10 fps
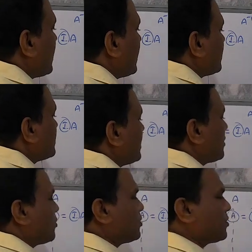A is
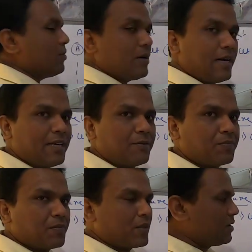equal to I.
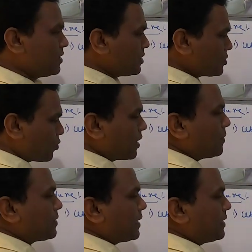So what
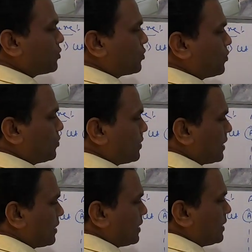I am trying to do
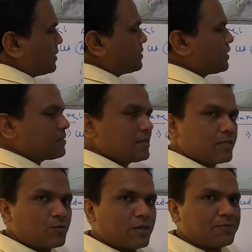is just
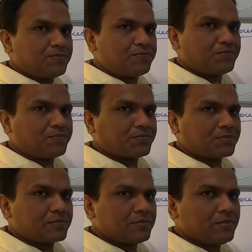this one.
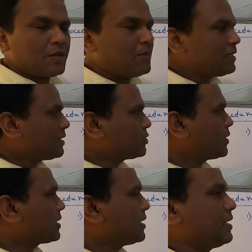But there is
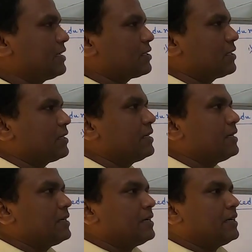one condition.
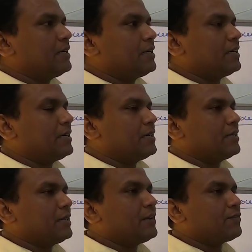
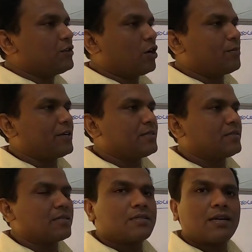If the
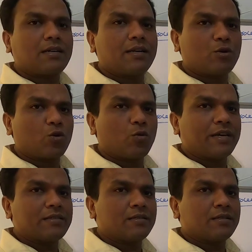operations are started in row
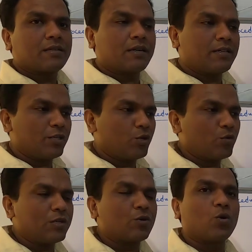wise,
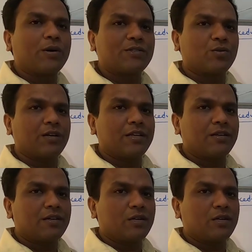continue in row wise only.